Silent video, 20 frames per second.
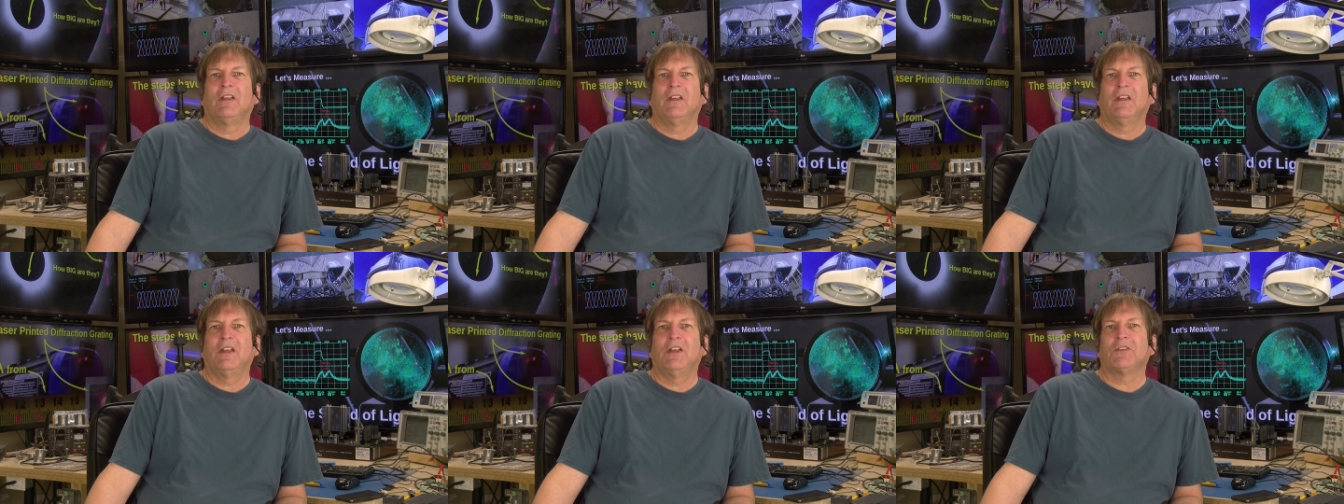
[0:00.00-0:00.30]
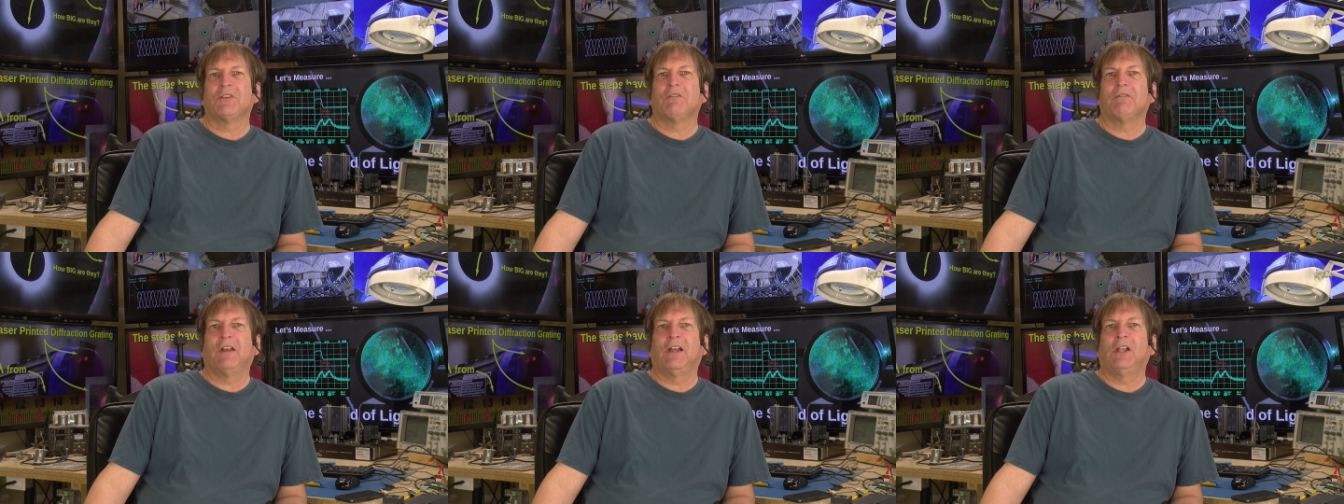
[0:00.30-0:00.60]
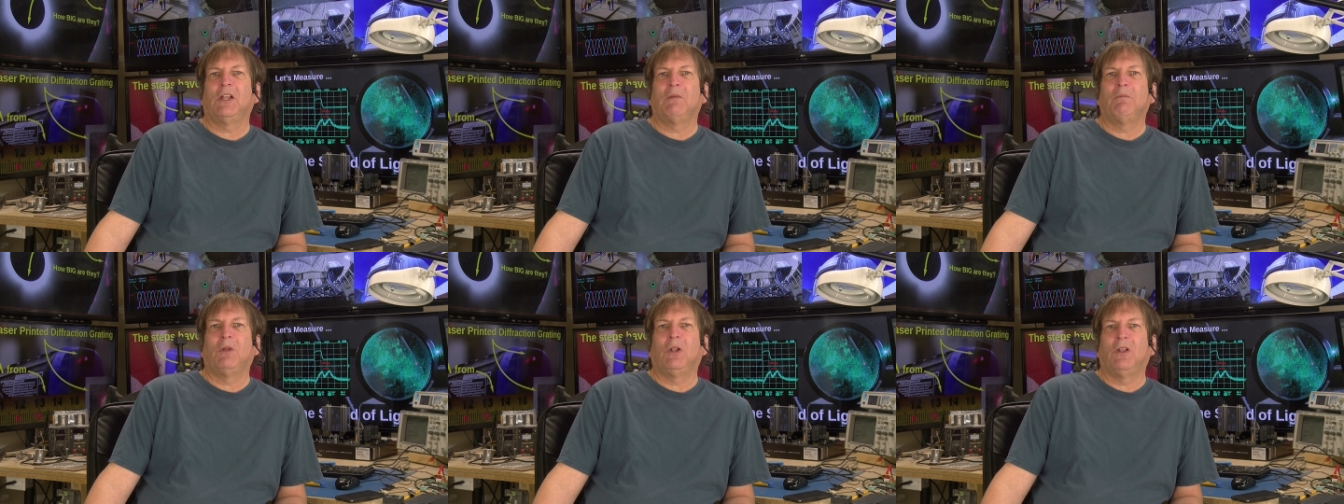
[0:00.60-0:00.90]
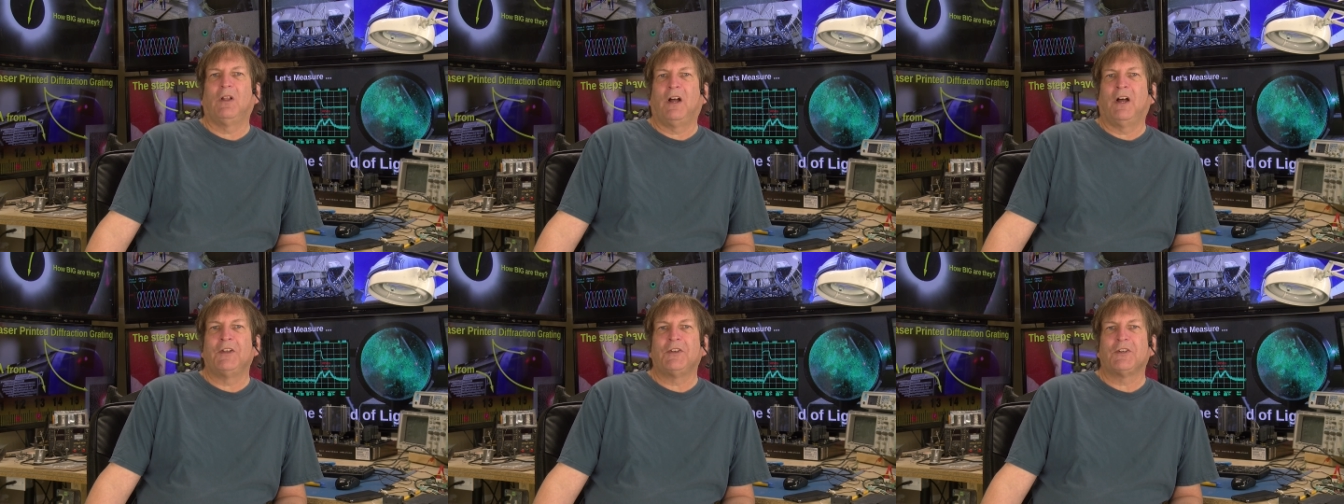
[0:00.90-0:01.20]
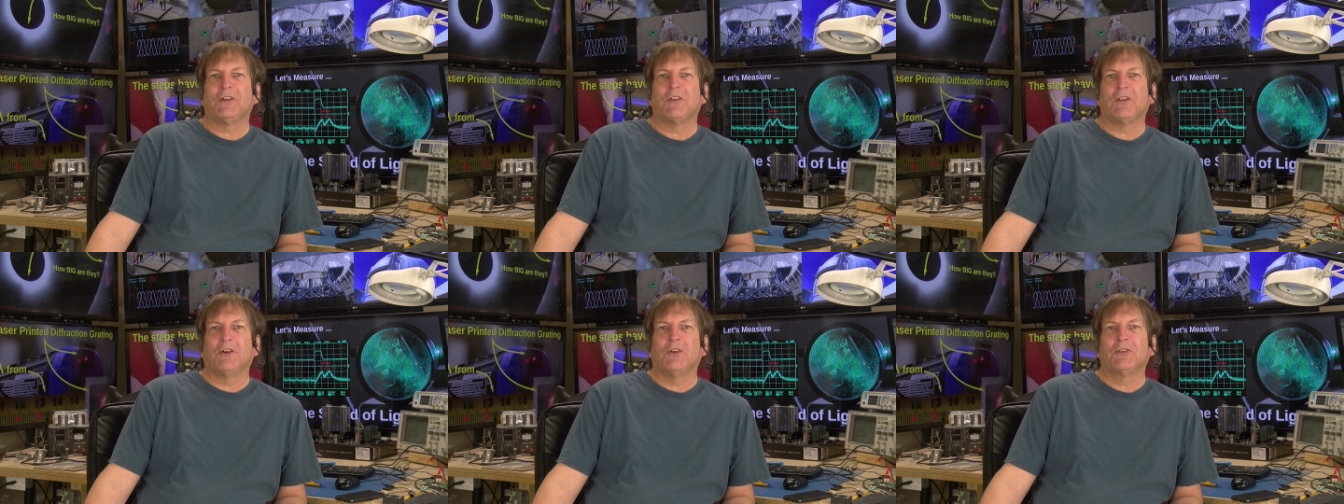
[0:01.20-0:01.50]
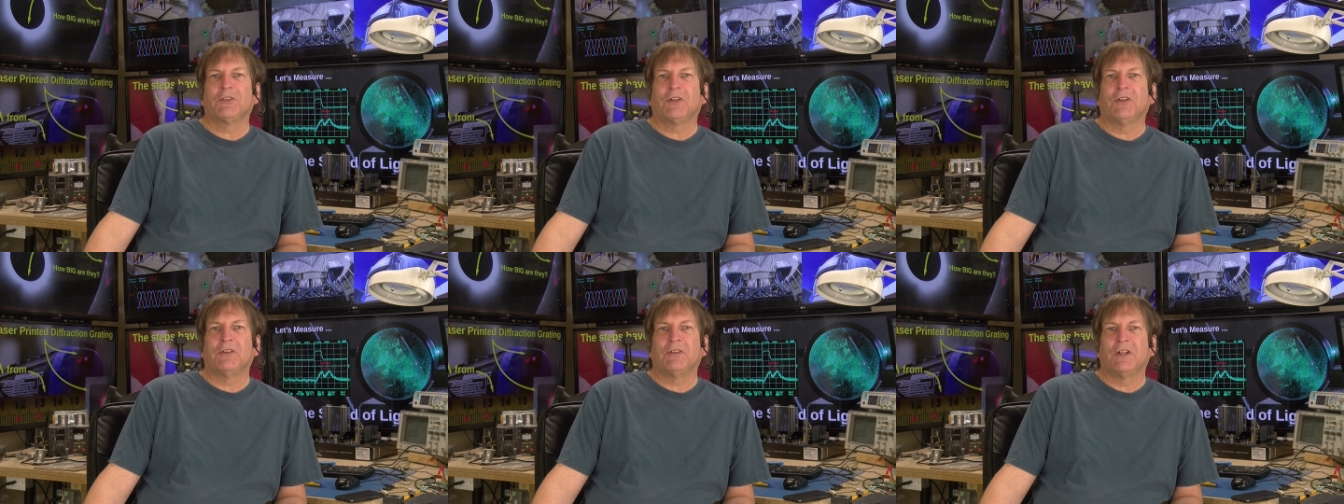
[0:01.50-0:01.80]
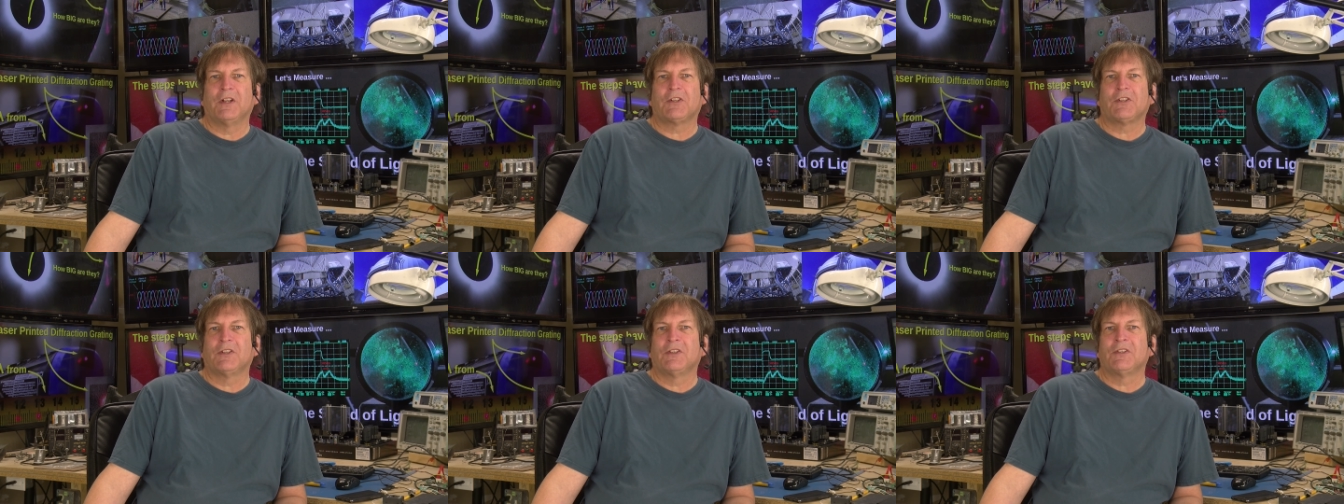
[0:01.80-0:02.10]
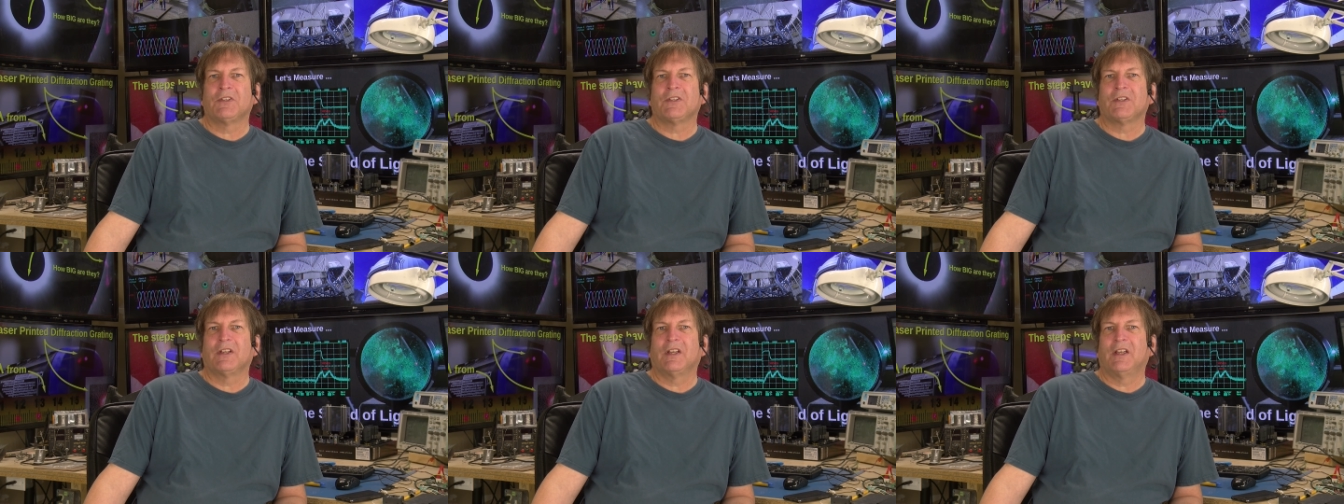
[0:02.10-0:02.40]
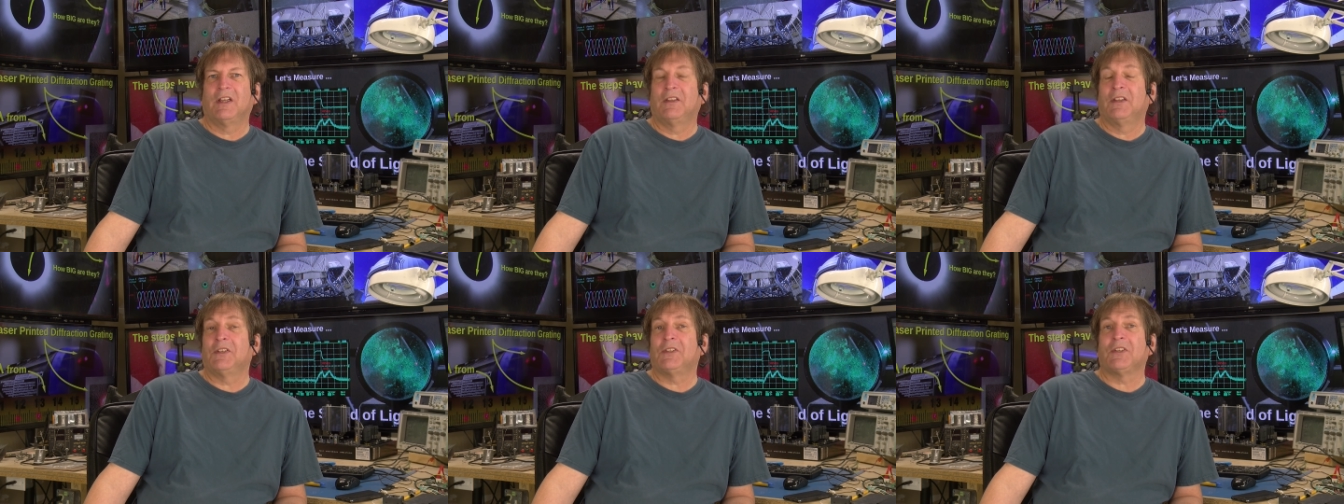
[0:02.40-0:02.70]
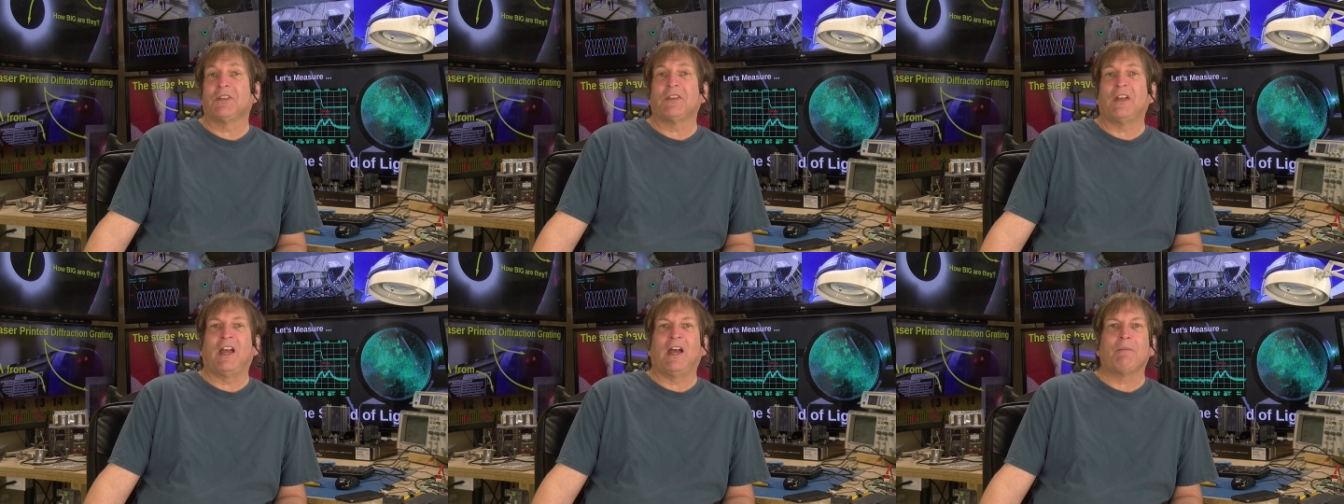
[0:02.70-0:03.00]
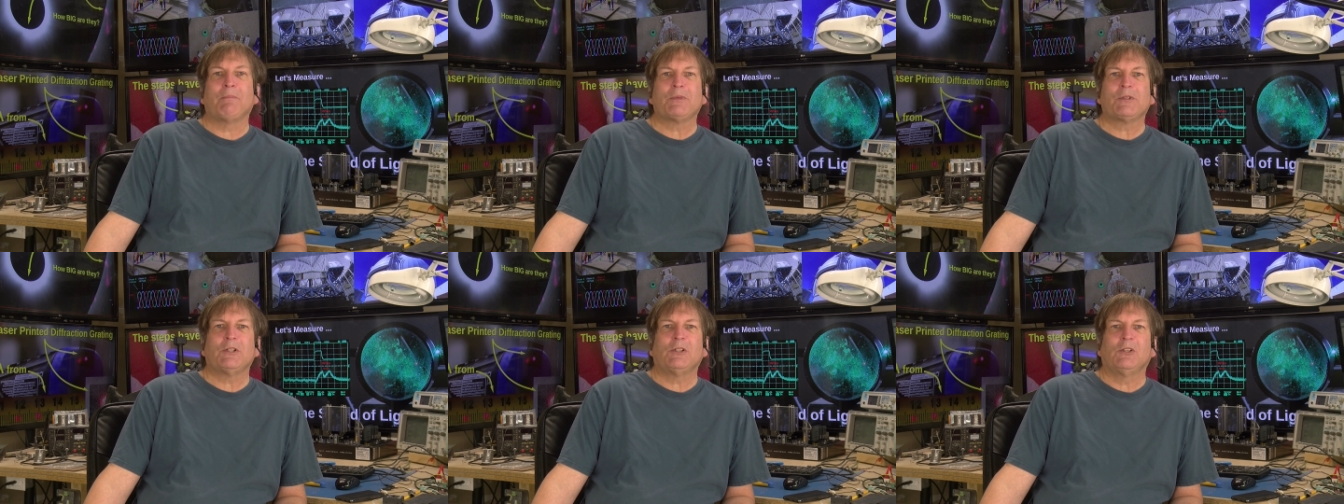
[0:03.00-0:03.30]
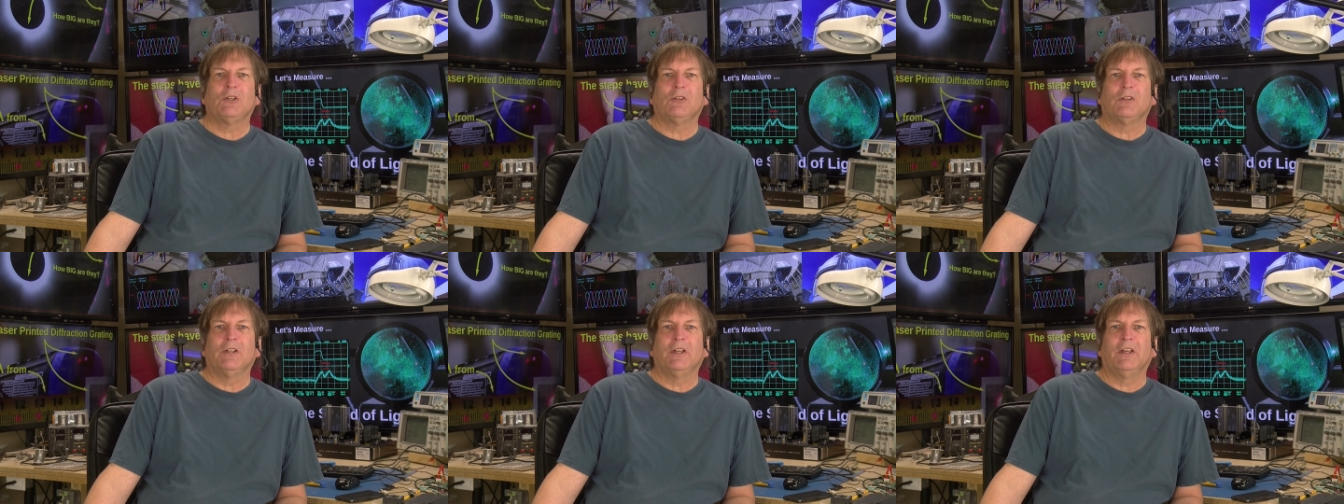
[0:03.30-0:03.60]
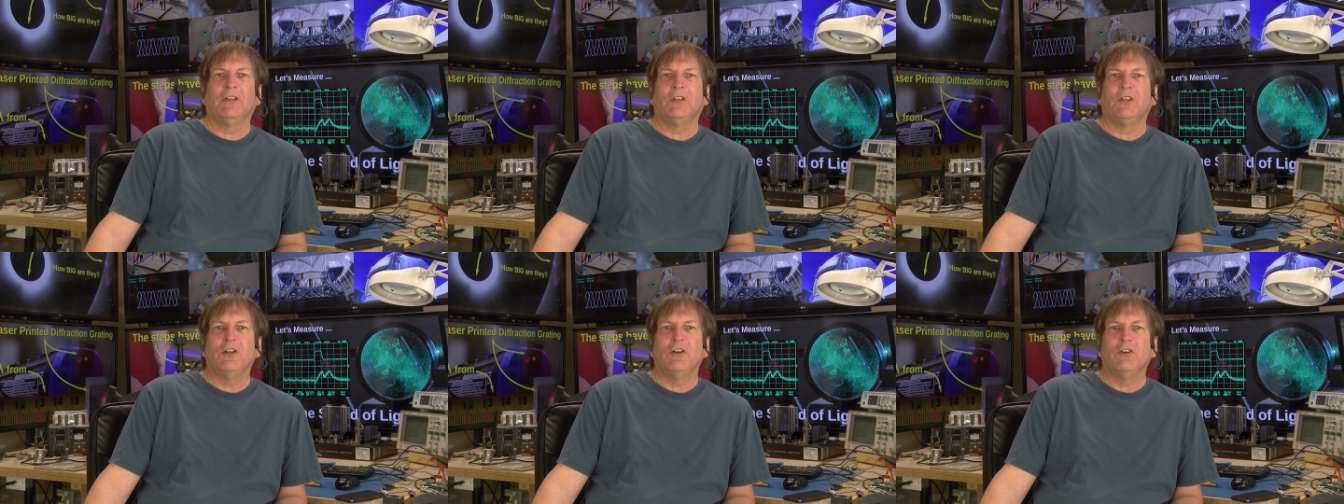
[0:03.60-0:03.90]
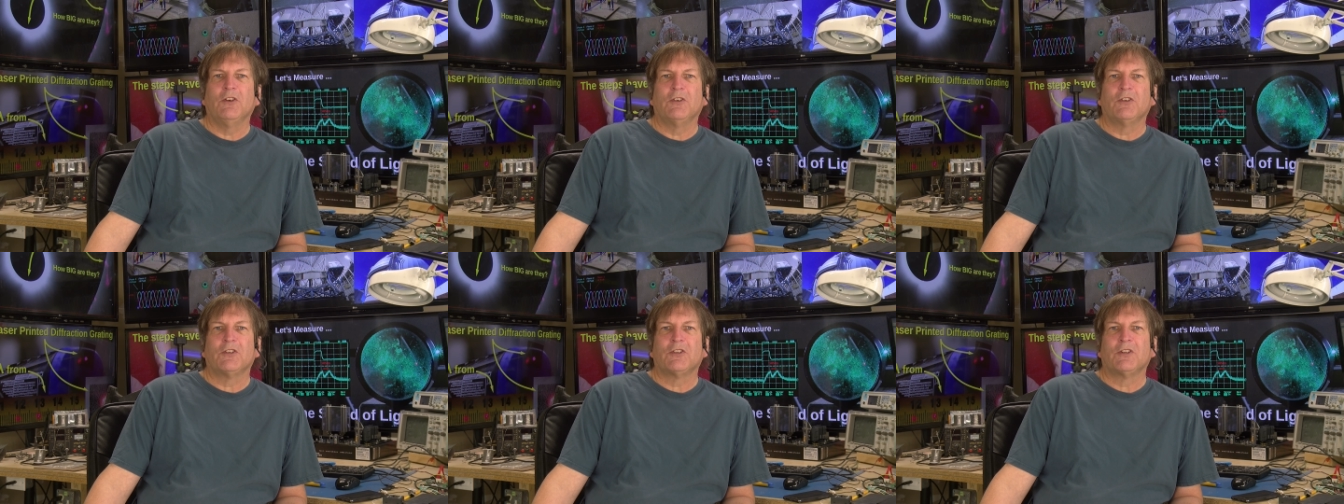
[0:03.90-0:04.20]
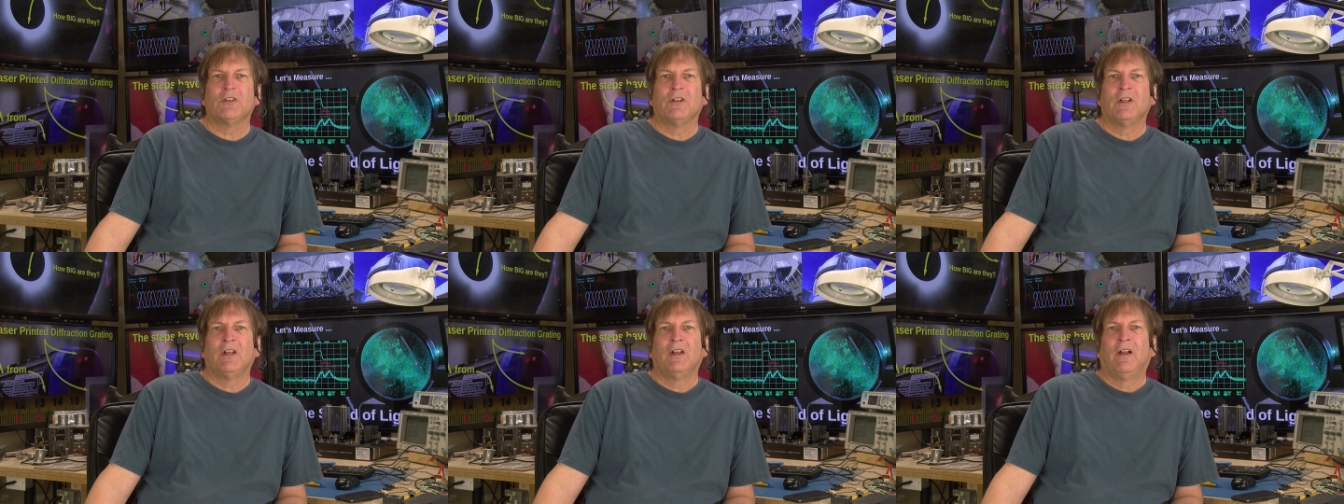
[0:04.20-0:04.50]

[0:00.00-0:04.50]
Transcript: is available under those conditions, this is absolutely huge.